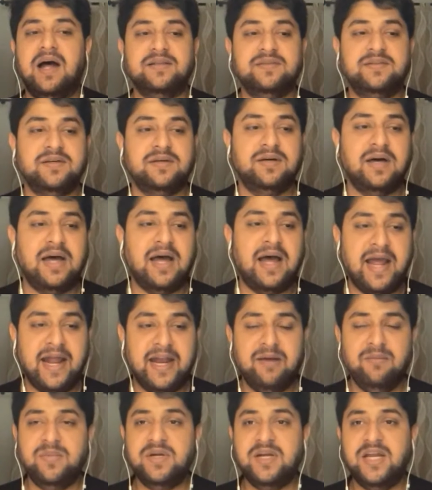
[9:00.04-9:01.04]

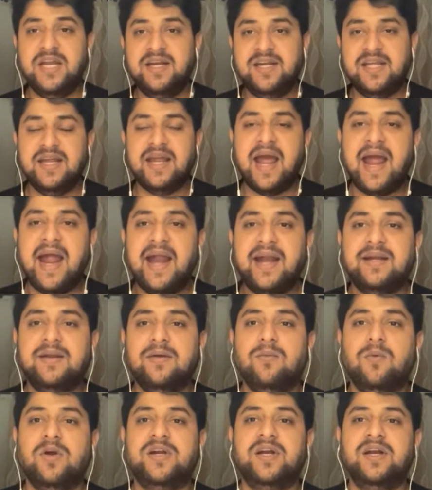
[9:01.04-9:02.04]
IMDT Act,
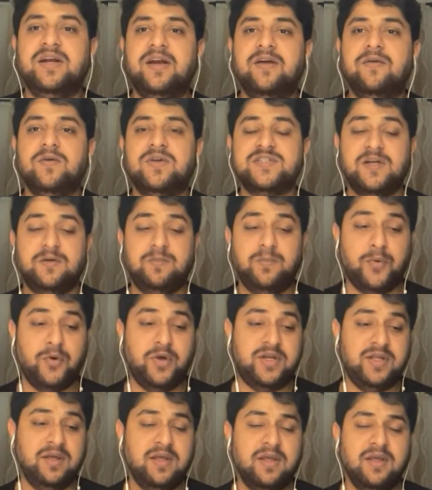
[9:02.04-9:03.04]
what it did was it
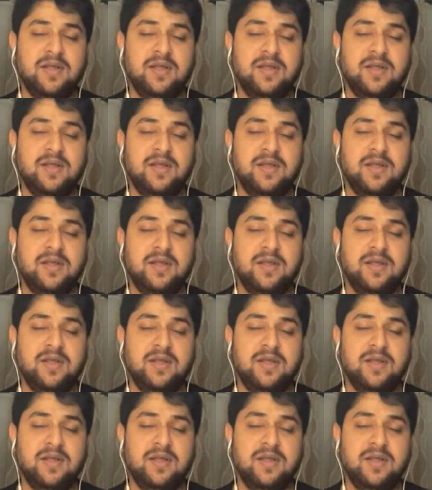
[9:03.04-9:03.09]
put